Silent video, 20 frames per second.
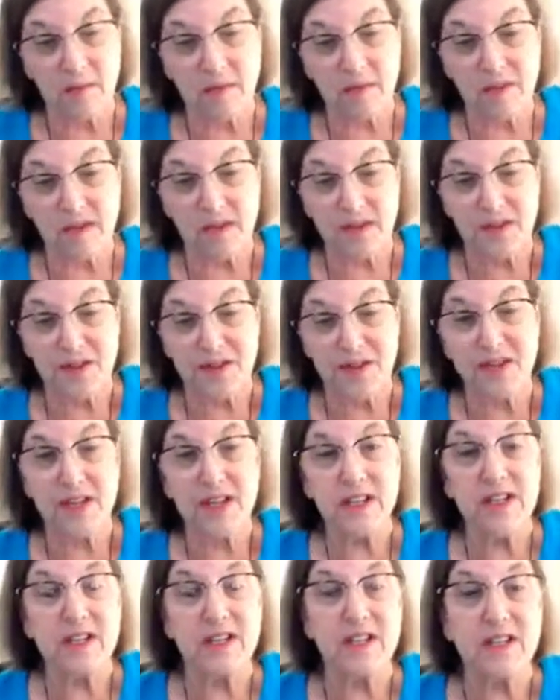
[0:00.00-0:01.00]

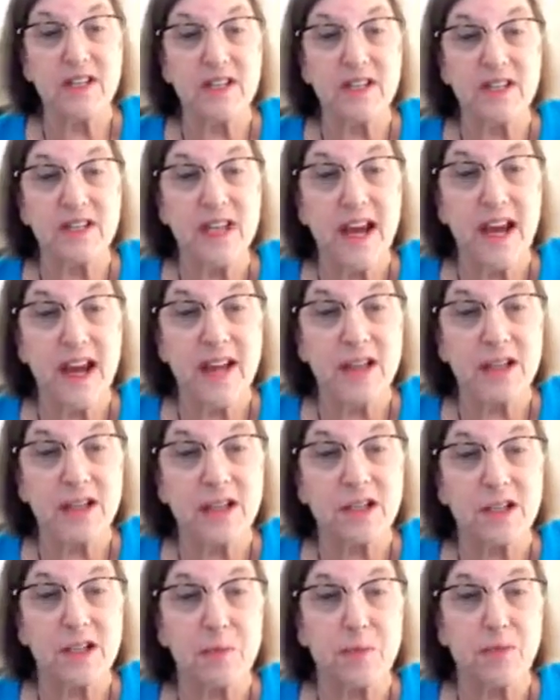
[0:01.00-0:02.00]
this tends
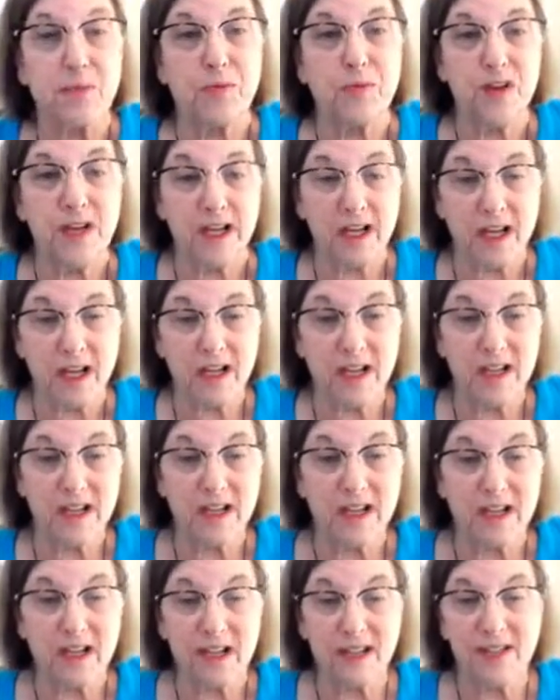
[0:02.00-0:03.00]
to bring
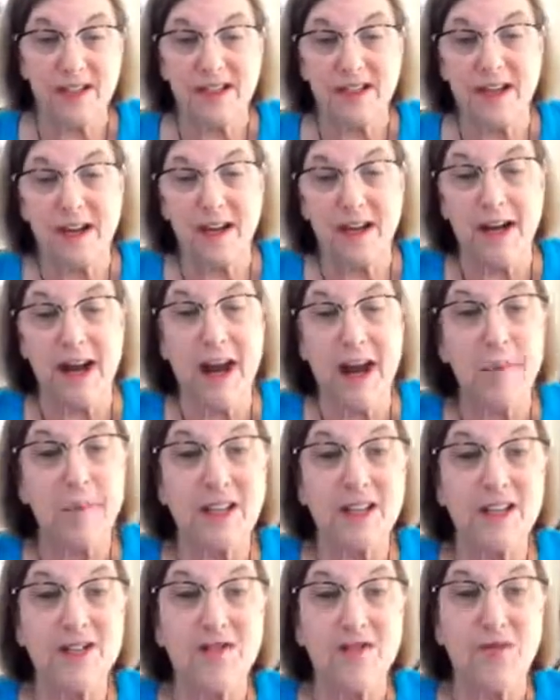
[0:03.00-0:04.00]
in the
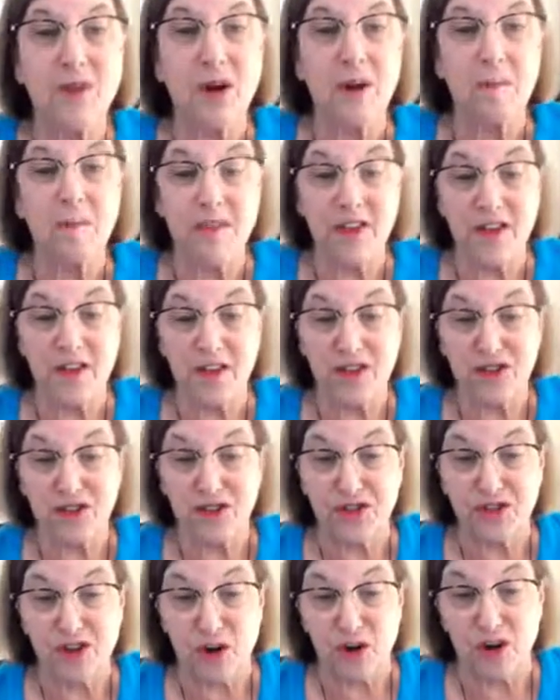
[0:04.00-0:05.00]
dynamics from the
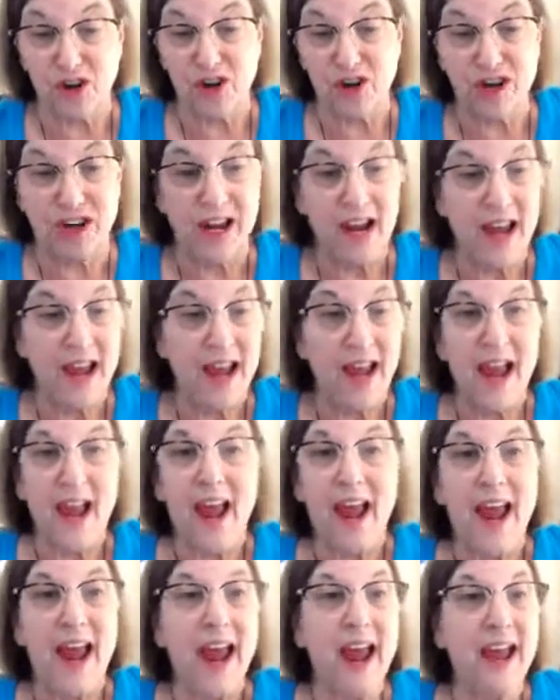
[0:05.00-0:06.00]
start.
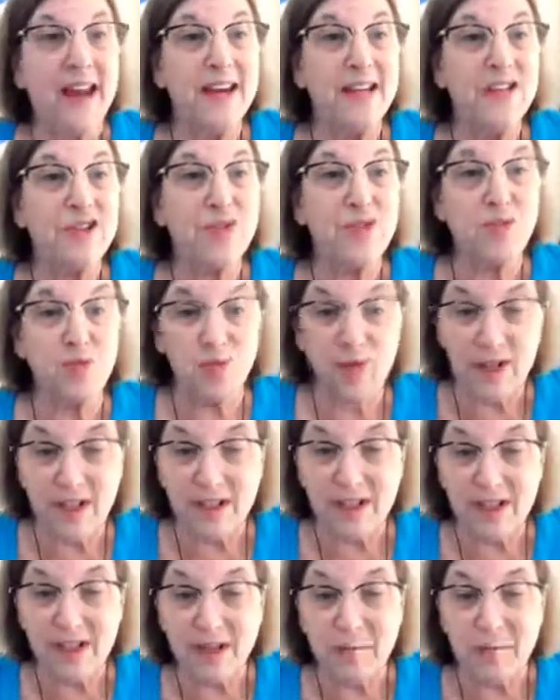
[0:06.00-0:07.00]
And it's
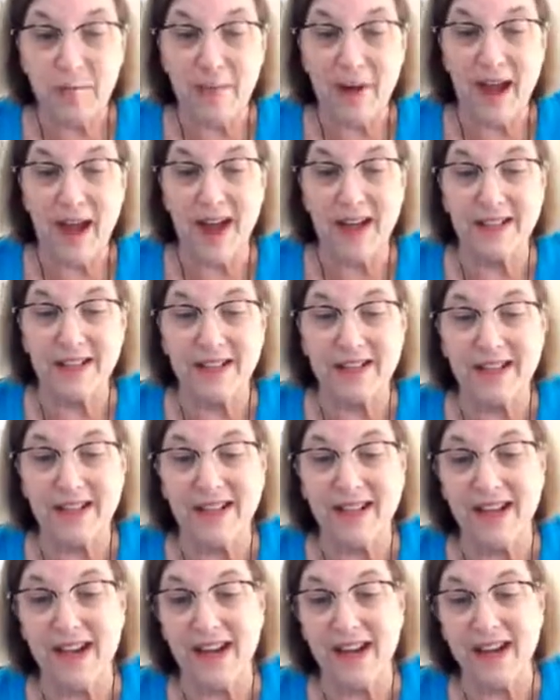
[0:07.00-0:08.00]
really best to
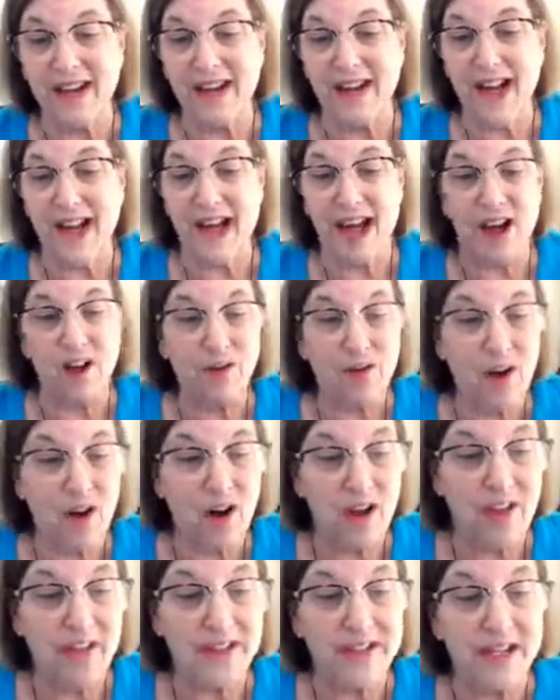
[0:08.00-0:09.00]
get it out
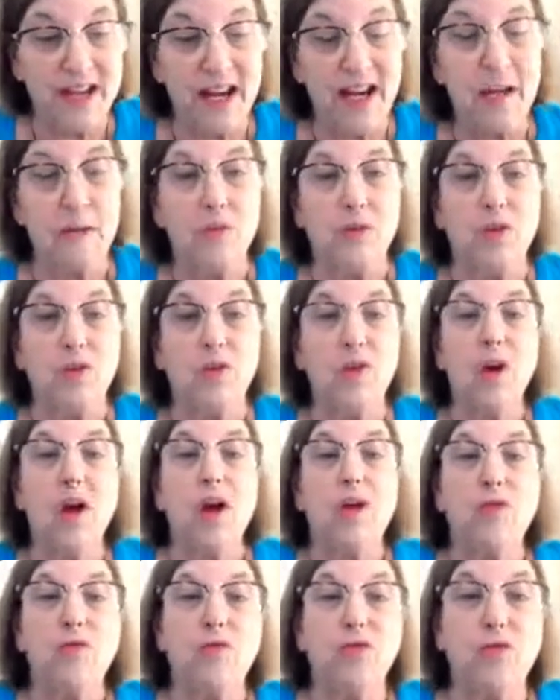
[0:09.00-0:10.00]
on the table
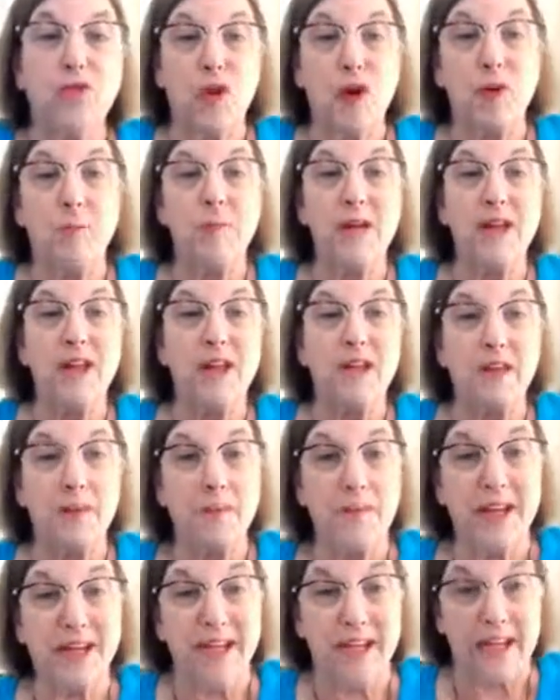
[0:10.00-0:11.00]
from the
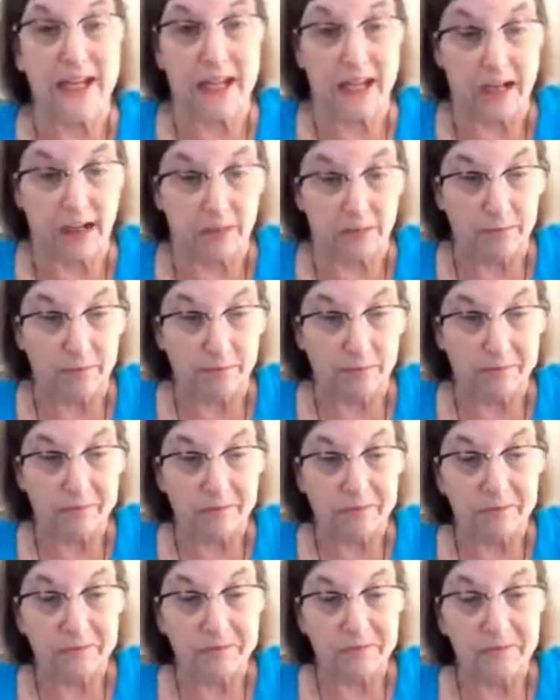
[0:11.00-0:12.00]
beginning.
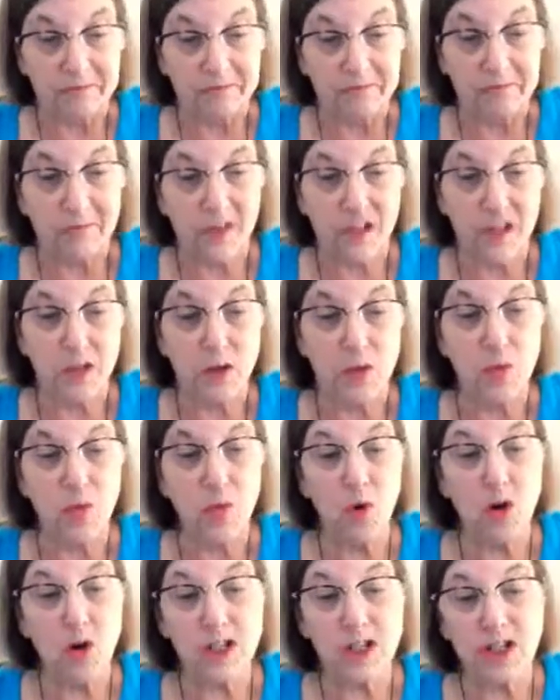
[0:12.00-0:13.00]
You
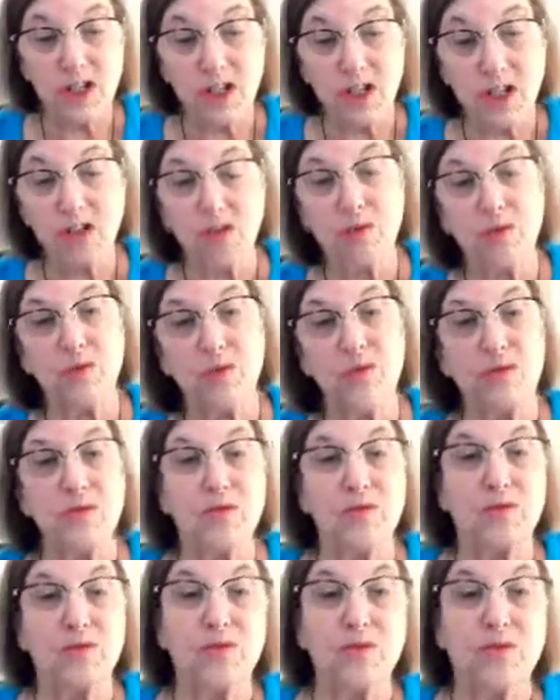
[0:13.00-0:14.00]
want
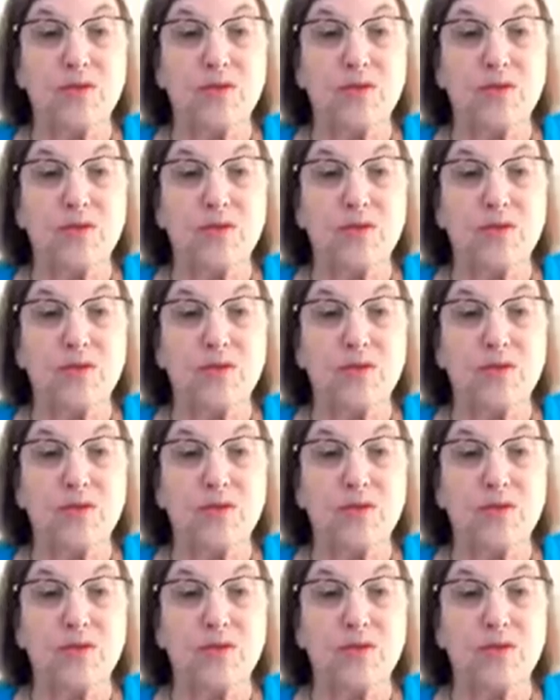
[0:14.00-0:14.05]
you